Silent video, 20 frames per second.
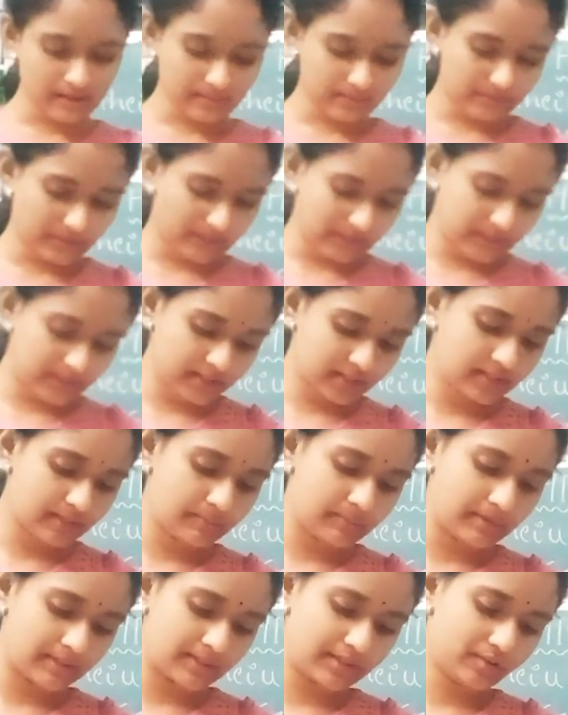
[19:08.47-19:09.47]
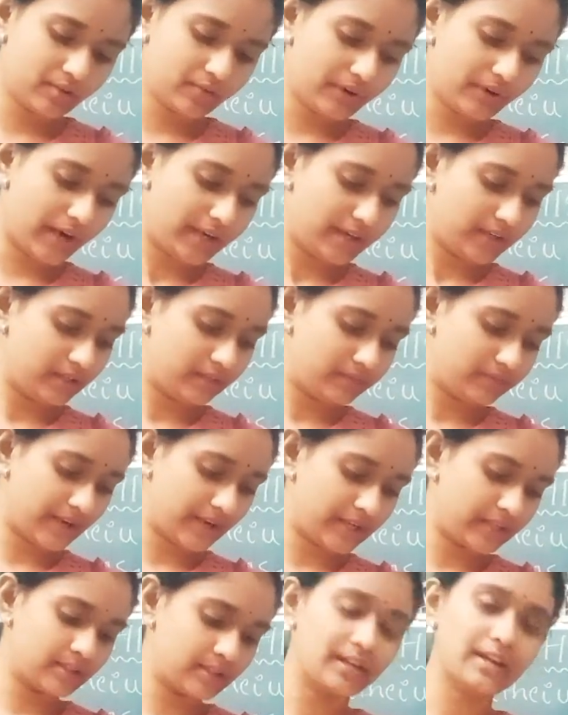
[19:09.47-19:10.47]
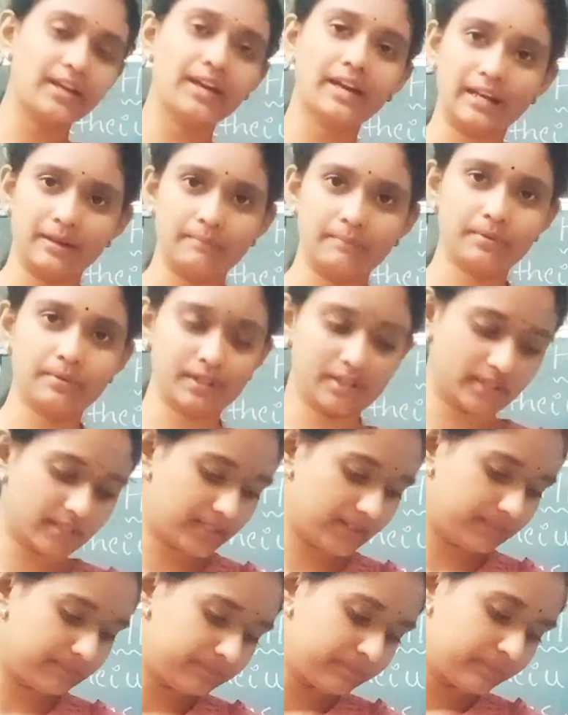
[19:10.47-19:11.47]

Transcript: but this is a method of identifying the culprits